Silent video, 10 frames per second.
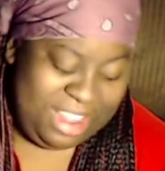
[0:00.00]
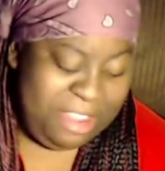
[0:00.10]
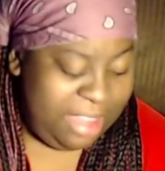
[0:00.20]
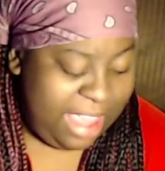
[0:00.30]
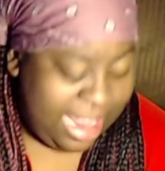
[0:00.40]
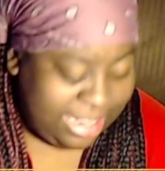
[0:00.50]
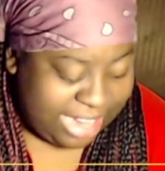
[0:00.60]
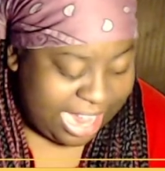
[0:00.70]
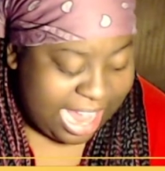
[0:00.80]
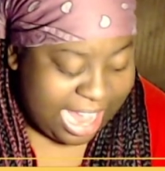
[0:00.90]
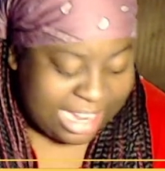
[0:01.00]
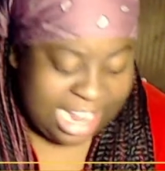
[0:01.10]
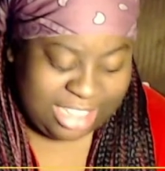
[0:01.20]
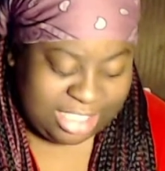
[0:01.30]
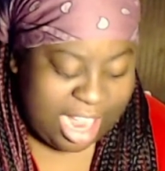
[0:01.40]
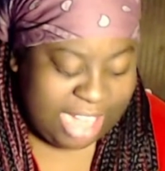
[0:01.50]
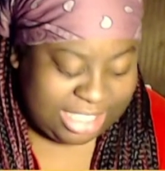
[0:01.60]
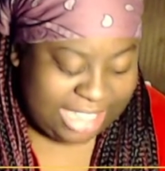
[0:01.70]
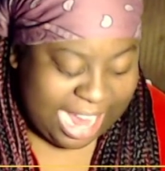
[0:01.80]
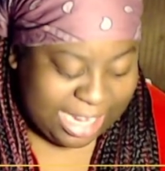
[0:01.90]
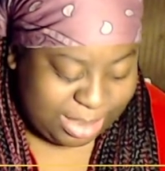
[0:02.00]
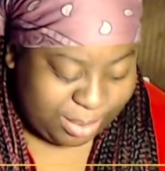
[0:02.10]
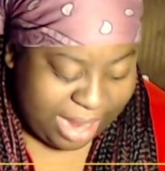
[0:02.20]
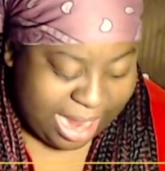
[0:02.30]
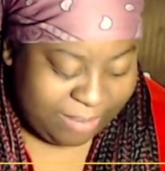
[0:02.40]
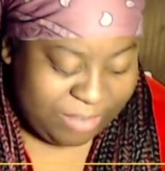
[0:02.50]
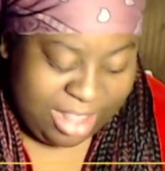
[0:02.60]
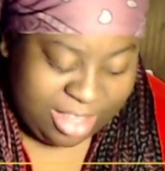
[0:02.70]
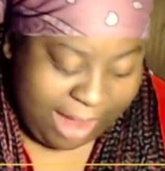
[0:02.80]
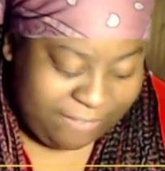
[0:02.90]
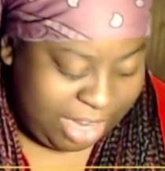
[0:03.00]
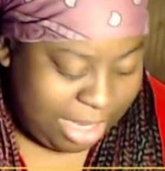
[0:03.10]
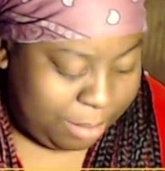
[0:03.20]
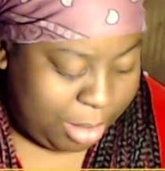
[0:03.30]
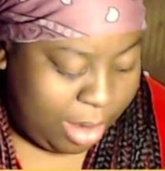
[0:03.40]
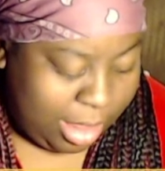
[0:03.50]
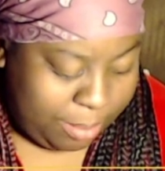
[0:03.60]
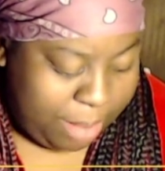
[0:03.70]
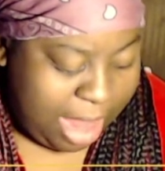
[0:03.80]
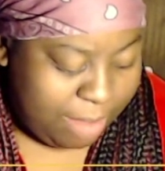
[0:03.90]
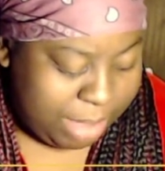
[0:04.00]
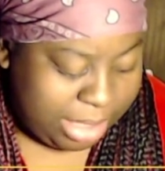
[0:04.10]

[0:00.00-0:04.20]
Hand in hand, Dodge and Alice ran, their feet a blur on the pavement.